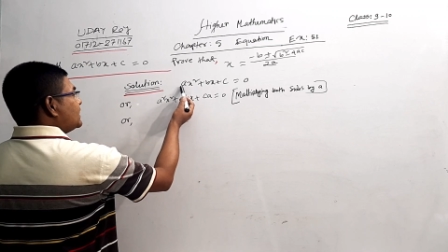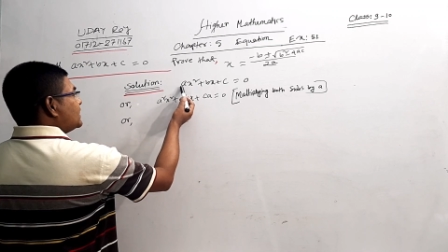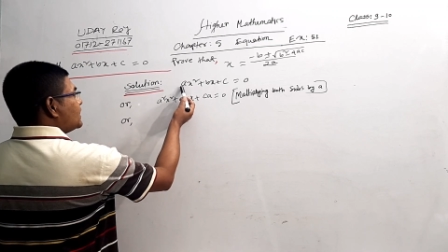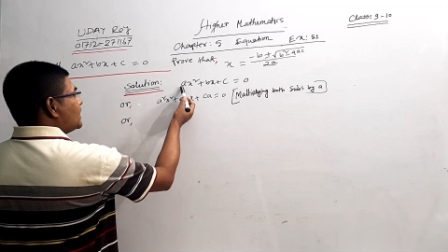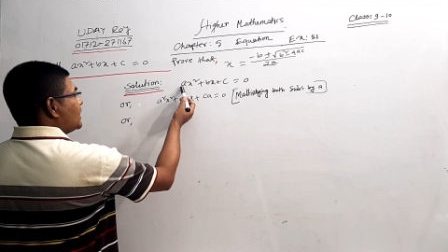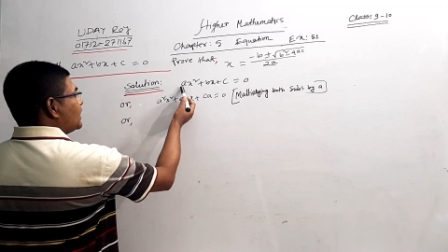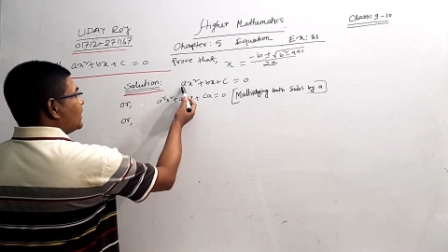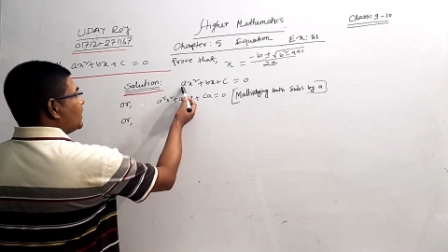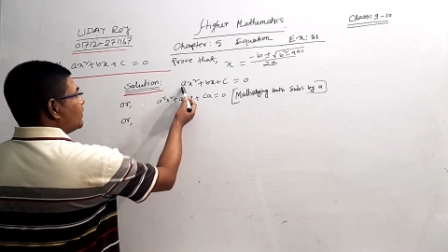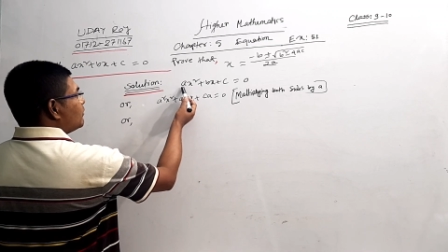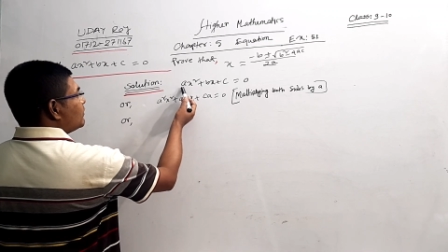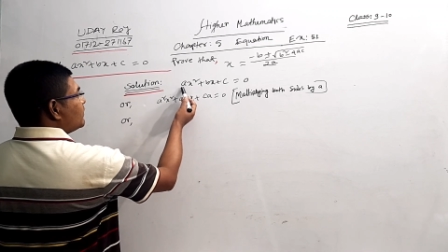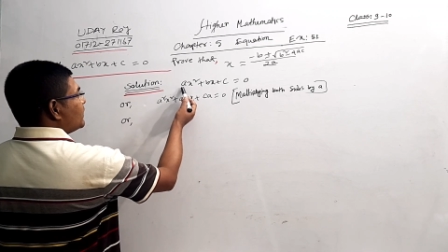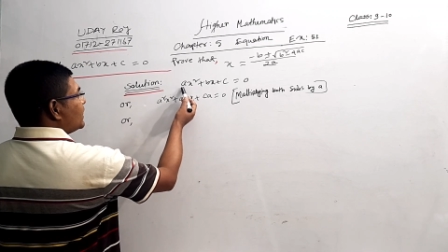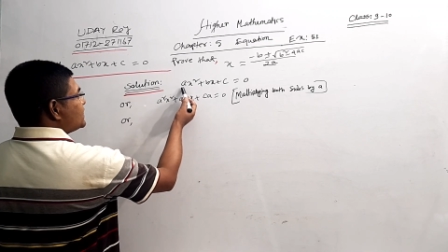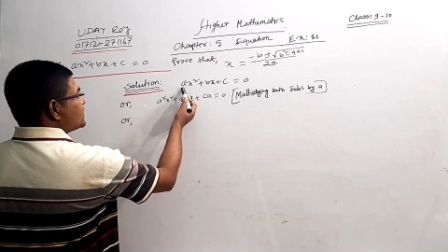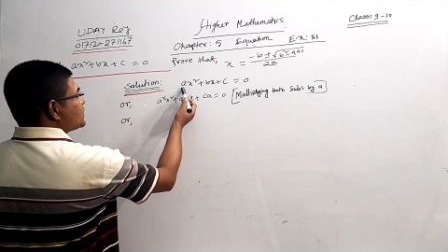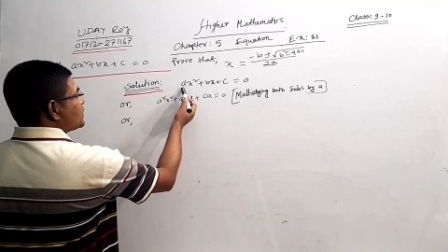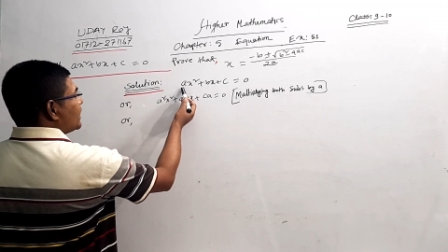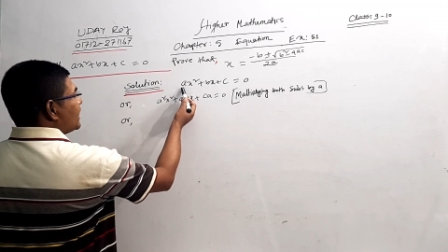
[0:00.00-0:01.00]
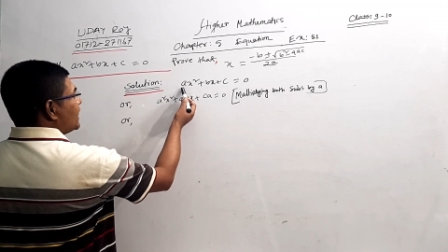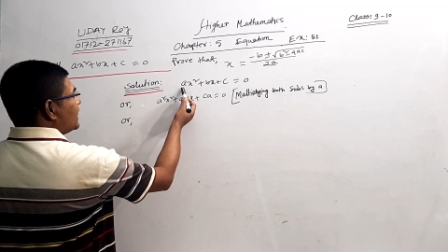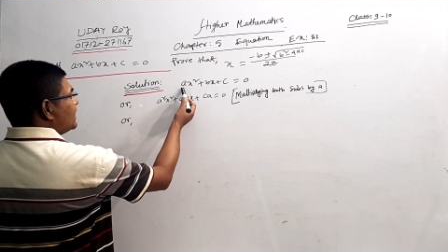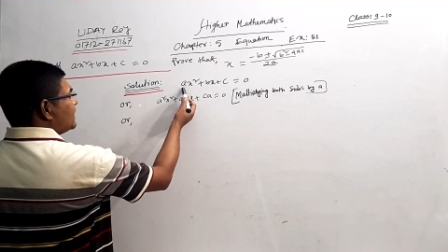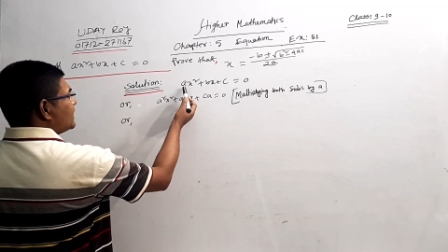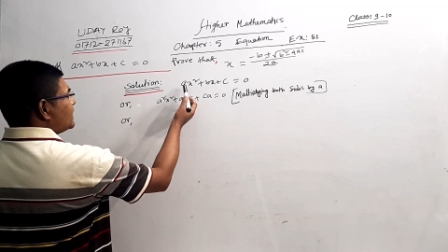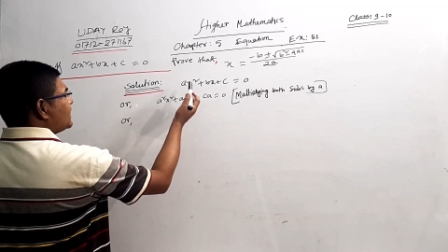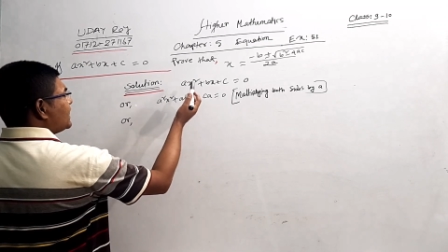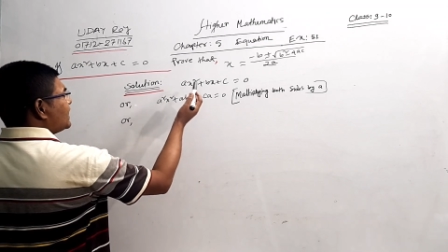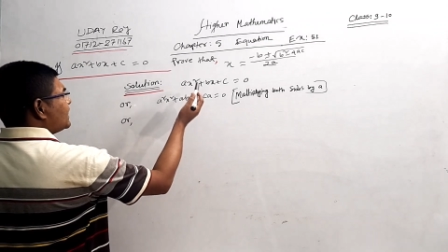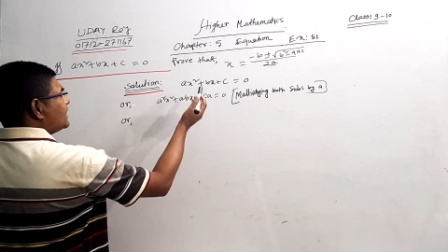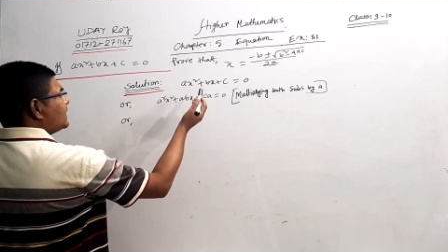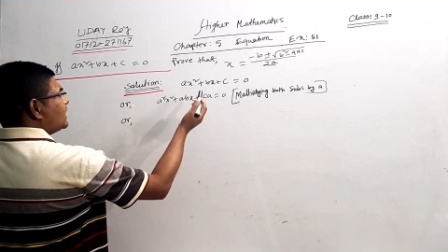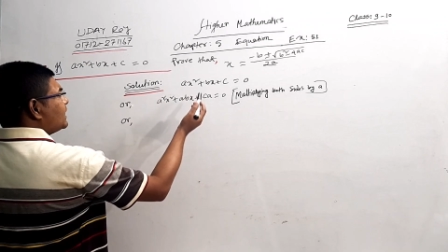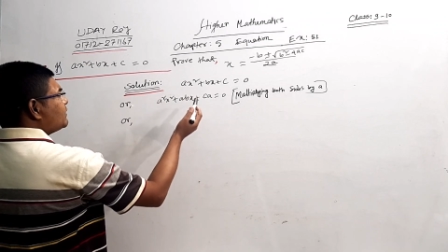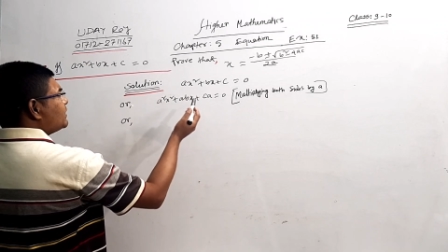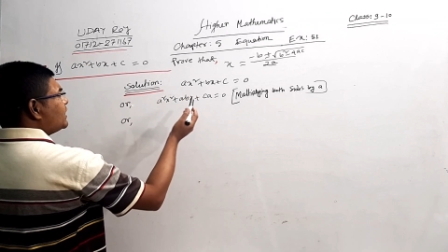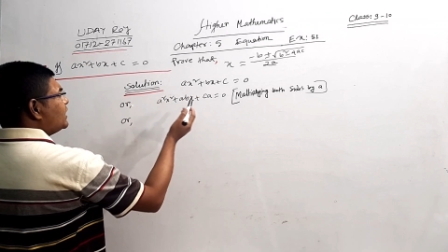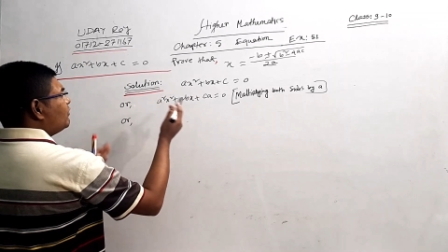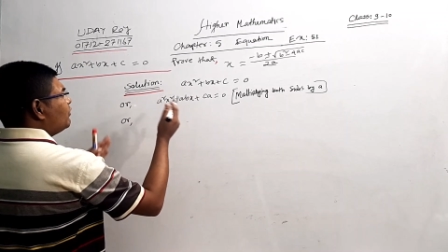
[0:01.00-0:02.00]
Then
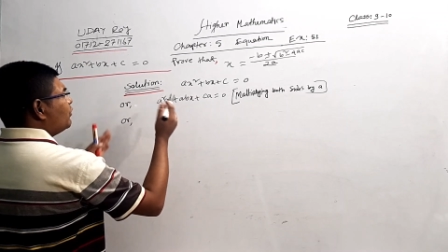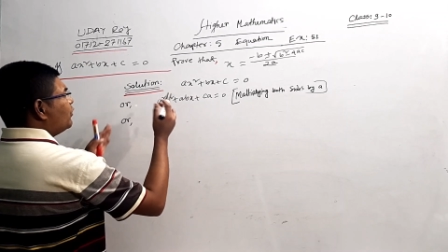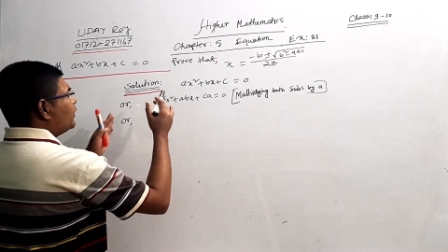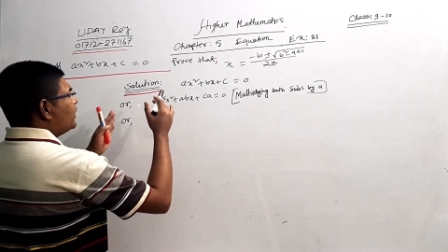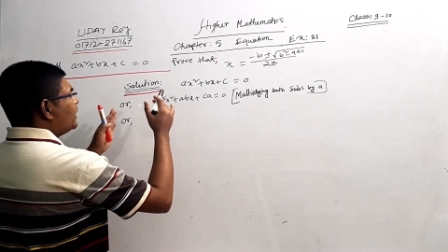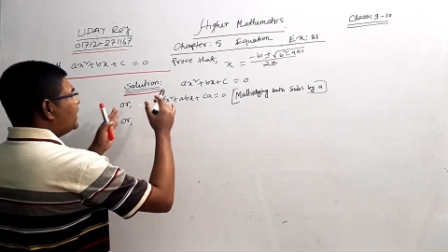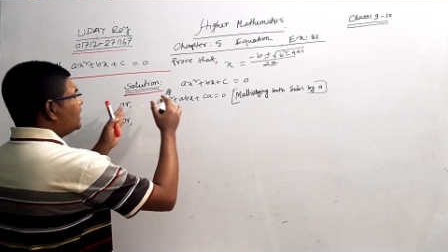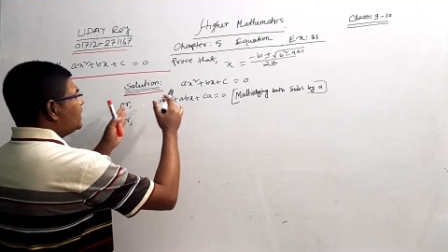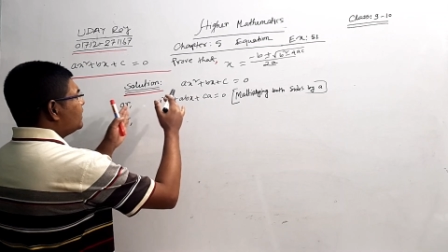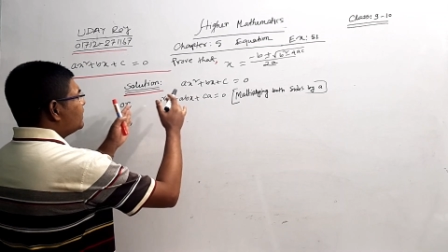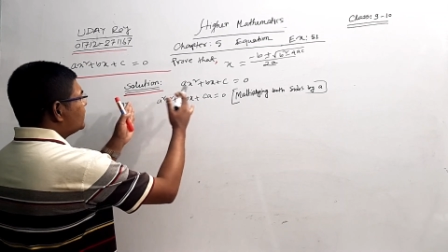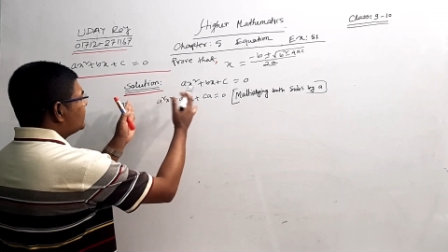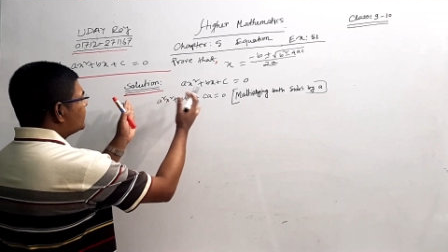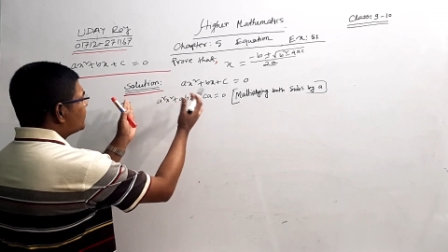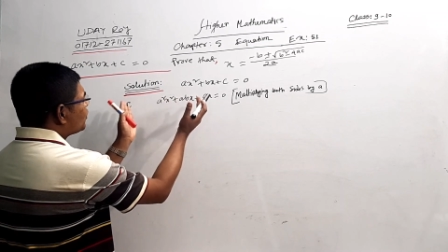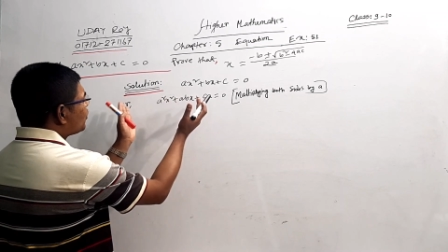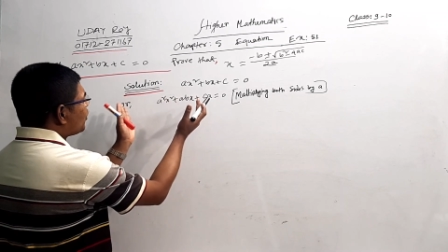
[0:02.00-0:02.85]
if we